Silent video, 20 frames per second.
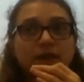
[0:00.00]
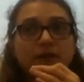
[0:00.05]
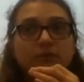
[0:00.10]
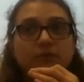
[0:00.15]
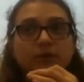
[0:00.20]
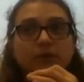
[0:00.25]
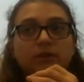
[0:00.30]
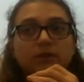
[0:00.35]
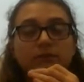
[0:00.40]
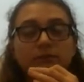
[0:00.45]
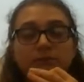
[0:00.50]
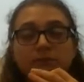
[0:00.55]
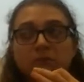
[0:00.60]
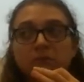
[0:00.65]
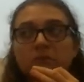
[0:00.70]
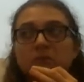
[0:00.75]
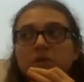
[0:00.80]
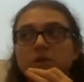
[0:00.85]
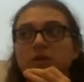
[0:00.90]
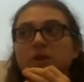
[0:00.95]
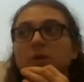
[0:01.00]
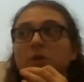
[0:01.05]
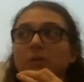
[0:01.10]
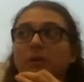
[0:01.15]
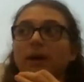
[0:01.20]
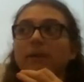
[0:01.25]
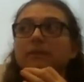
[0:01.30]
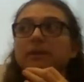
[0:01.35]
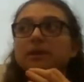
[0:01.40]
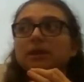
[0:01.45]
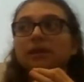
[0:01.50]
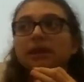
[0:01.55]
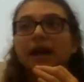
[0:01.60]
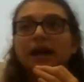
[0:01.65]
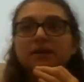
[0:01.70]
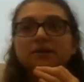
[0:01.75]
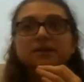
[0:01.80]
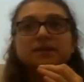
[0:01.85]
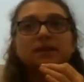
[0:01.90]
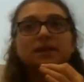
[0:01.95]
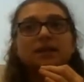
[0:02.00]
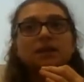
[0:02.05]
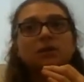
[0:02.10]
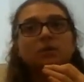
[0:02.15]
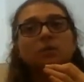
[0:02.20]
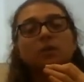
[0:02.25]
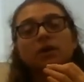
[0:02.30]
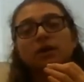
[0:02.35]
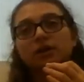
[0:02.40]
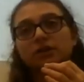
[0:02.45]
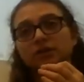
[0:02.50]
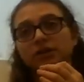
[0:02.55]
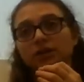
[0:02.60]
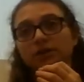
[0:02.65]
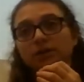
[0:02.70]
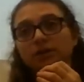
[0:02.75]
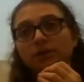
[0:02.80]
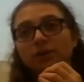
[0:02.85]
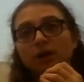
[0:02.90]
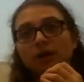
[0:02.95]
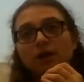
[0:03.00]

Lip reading: The last thing you want to do